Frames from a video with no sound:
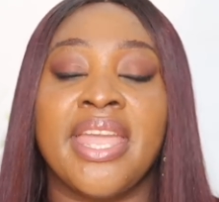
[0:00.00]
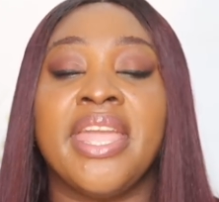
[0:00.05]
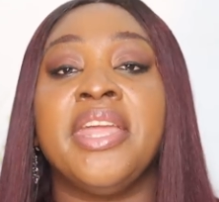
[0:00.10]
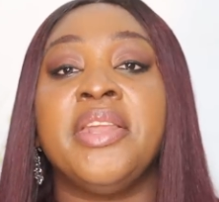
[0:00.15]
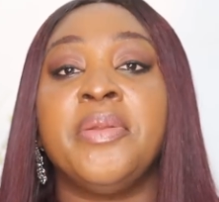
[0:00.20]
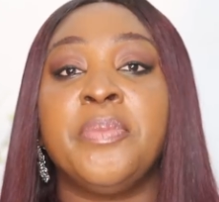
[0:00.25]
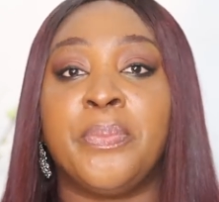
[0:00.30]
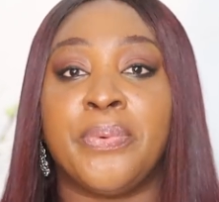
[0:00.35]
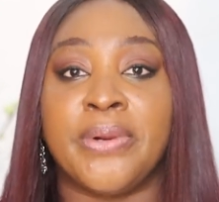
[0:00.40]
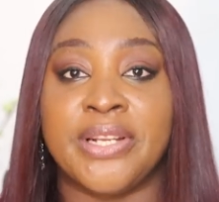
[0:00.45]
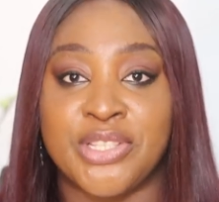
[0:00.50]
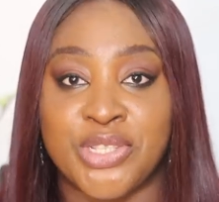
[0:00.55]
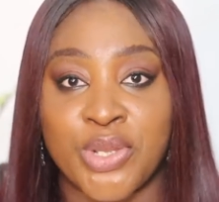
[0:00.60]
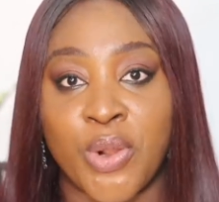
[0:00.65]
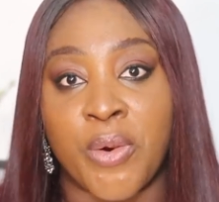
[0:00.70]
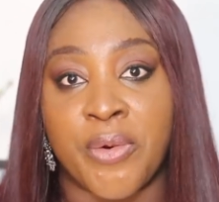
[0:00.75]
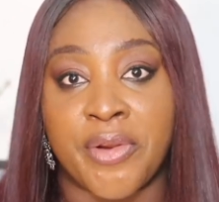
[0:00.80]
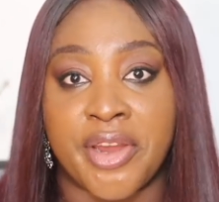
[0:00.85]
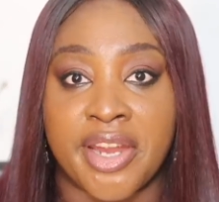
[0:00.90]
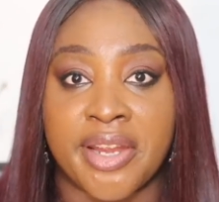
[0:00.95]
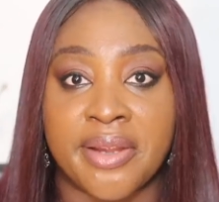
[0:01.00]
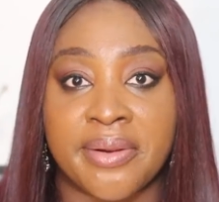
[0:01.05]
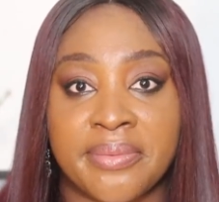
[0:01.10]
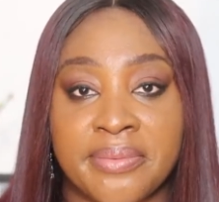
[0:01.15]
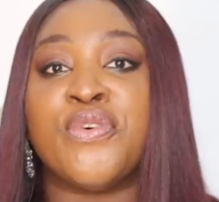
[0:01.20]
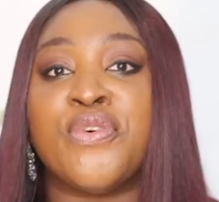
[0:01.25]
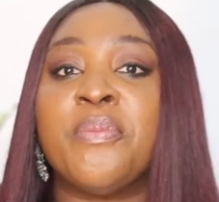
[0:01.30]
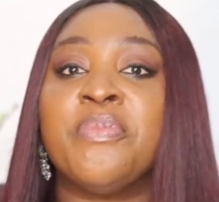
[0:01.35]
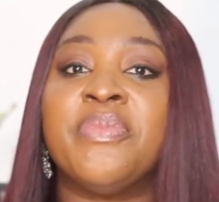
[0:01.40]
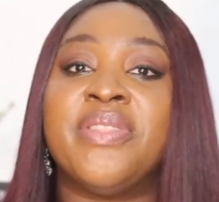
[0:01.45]
in Pretoria.
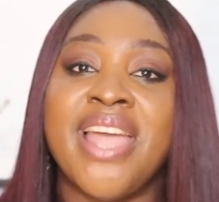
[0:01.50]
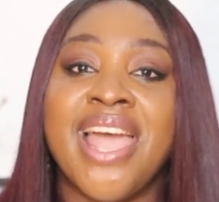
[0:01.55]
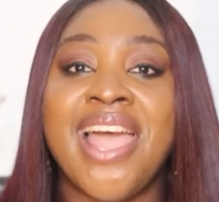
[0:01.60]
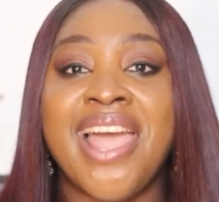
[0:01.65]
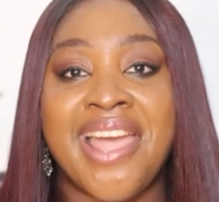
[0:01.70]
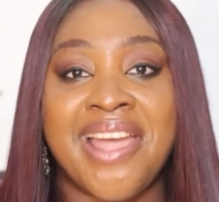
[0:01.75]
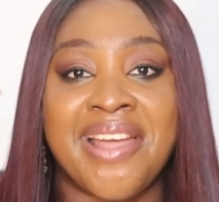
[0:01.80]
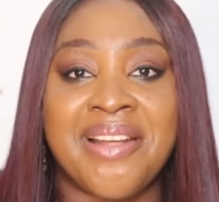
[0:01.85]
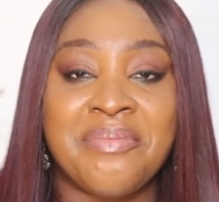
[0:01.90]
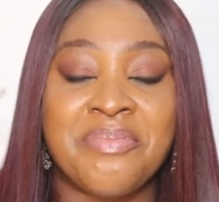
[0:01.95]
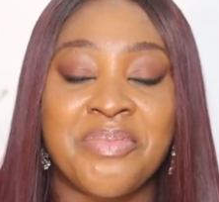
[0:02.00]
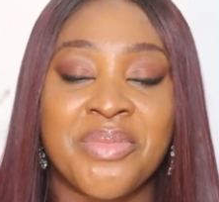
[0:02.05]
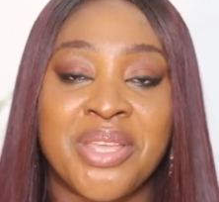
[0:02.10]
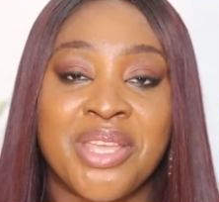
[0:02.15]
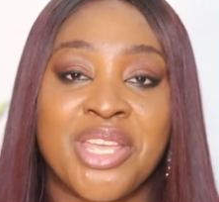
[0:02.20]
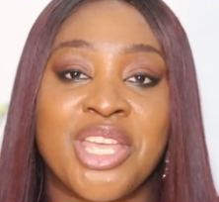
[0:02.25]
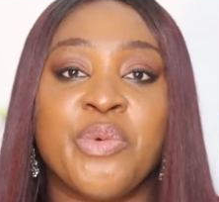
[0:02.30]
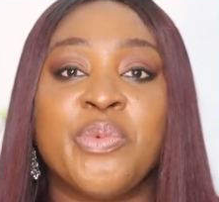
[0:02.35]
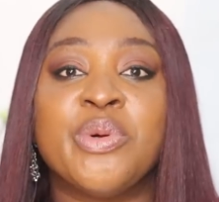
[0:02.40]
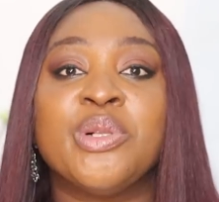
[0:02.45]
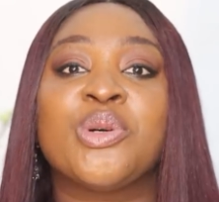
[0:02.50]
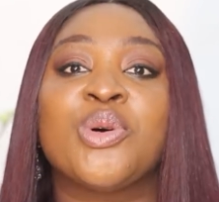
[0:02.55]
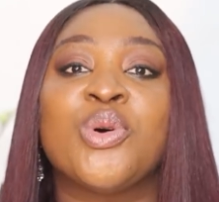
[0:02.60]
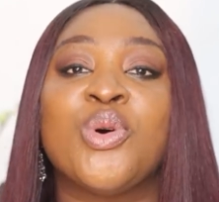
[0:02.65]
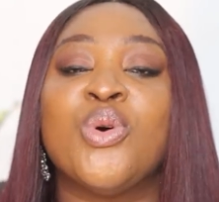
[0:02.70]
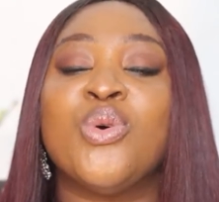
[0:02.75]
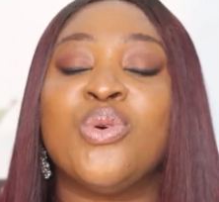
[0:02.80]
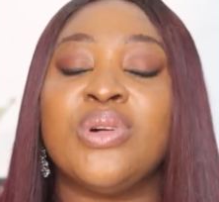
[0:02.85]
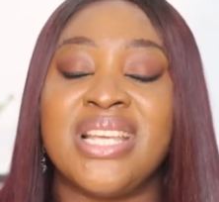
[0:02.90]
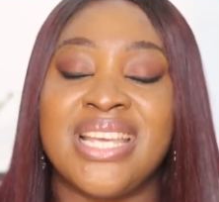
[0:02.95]
From there, he will
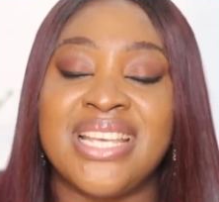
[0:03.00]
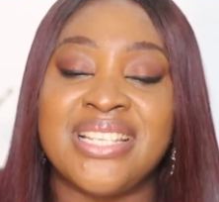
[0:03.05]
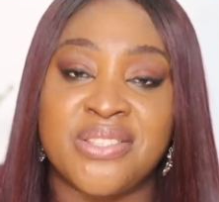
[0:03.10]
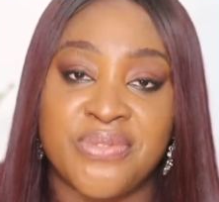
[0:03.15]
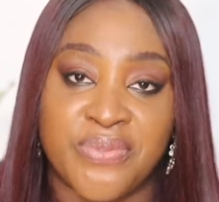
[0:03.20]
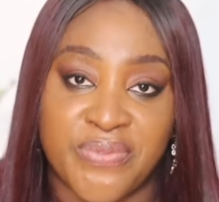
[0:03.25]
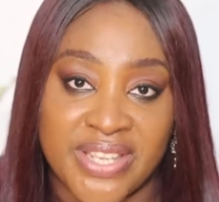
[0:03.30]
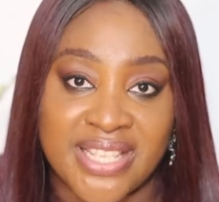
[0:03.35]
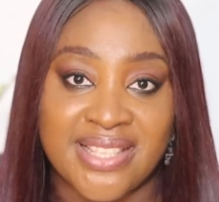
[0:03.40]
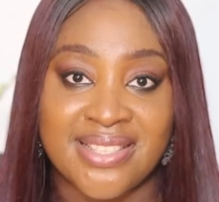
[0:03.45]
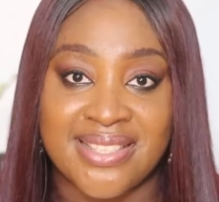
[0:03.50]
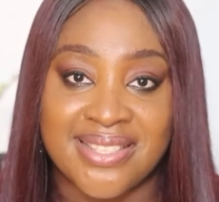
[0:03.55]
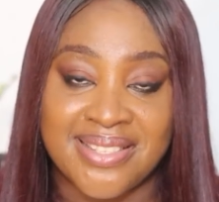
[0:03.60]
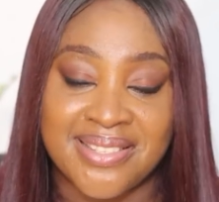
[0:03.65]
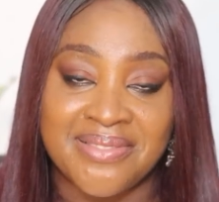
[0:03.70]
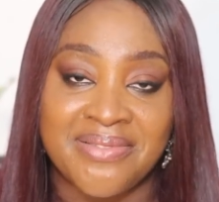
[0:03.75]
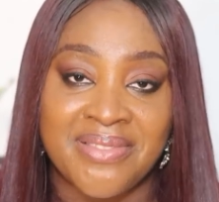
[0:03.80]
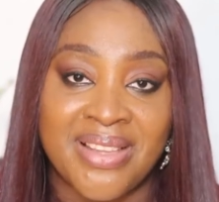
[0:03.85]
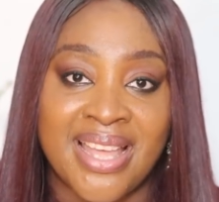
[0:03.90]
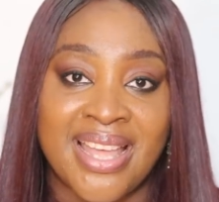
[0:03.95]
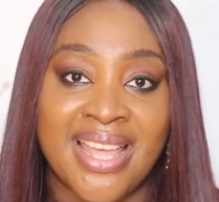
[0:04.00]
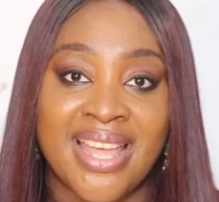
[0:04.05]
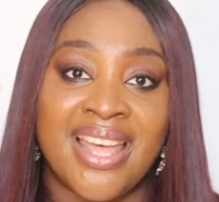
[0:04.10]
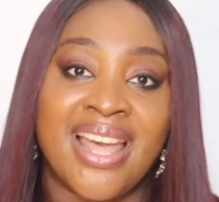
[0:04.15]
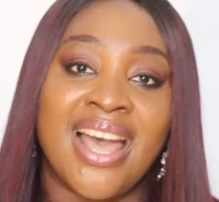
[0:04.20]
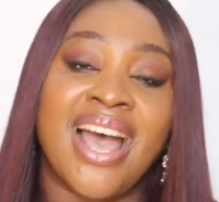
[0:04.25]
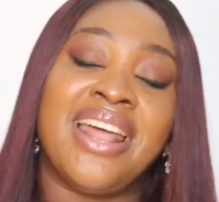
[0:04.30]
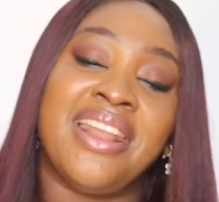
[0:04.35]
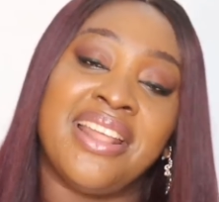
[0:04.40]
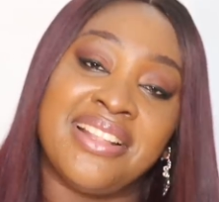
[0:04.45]
cool his feet
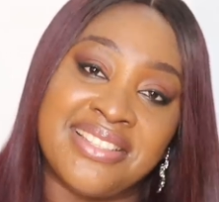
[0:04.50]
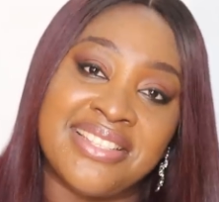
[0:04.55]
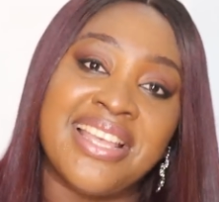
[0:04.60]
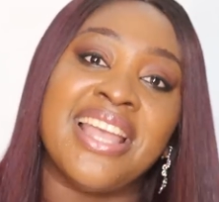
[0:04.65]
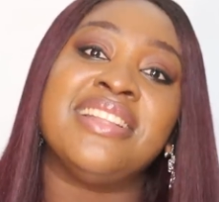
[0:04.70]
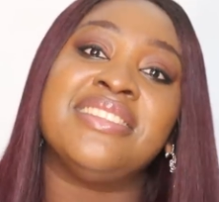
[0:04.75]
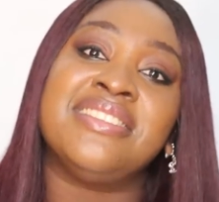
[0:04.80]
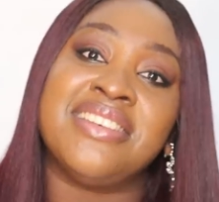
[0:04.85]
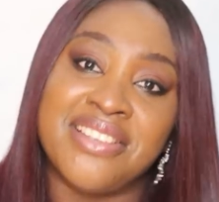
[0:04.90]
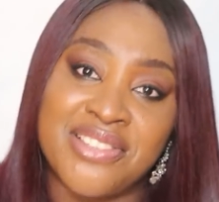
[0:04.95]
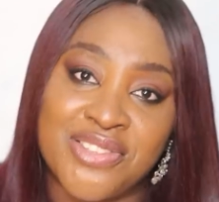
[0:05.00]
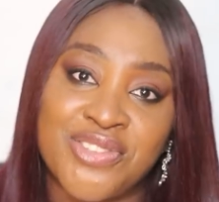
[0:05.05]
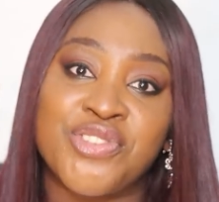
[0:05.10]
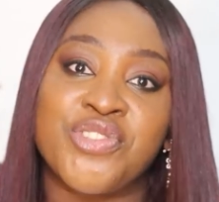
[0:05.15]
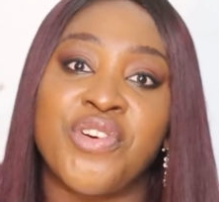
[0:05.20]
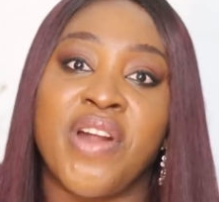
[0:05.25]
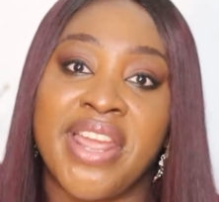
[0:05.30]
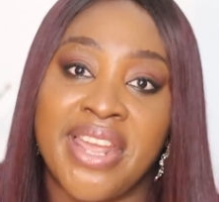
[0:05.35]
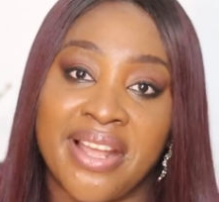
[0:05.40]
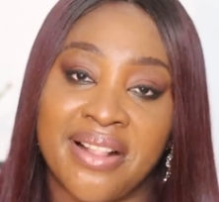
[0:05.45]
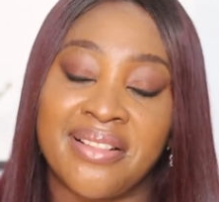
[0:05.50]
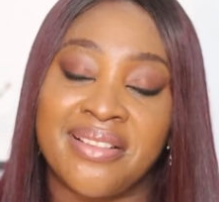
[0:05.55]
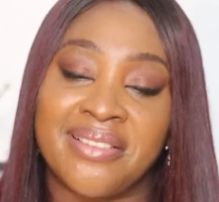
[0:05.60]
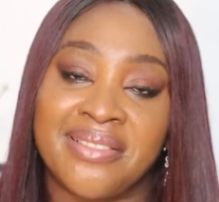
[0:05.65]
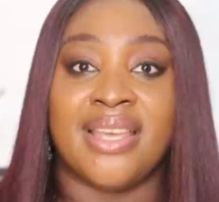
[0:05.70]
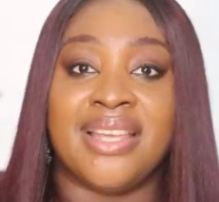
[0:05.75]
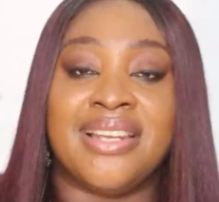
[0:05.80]
and attend his trial.